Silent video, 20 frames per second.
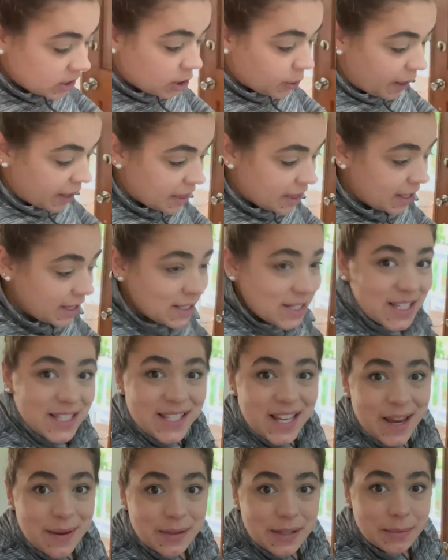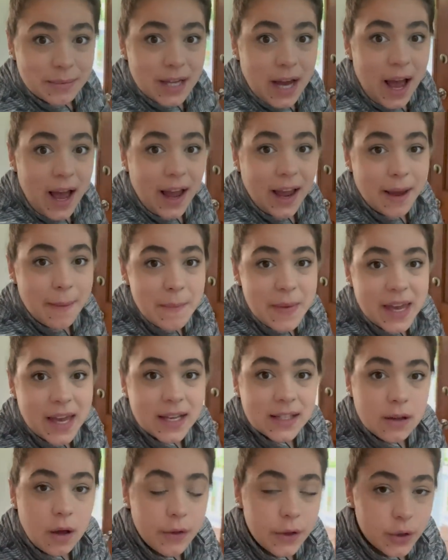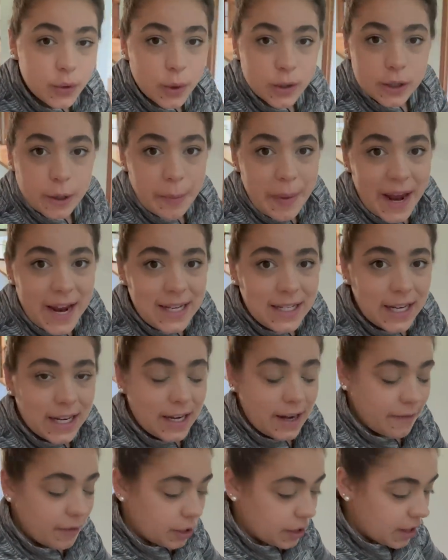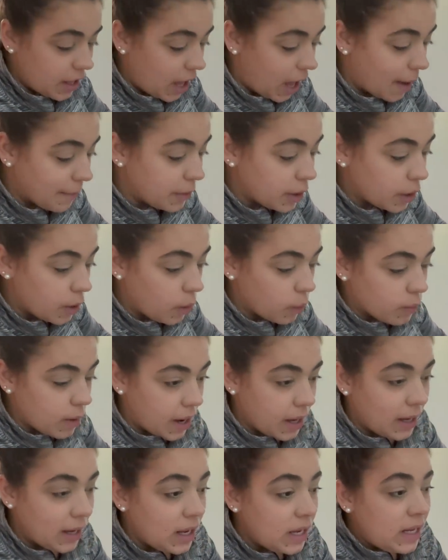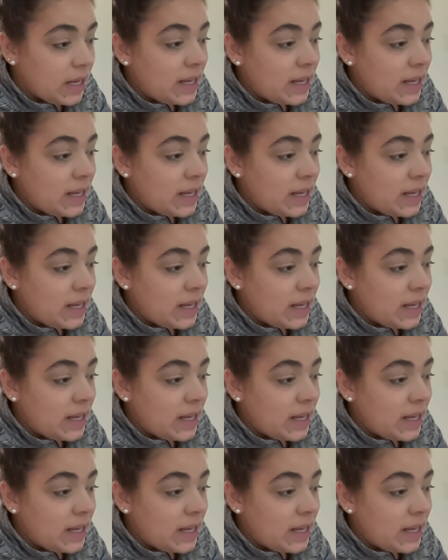so I think to save some time, because all the doors are painted and everything, I'm gonna go run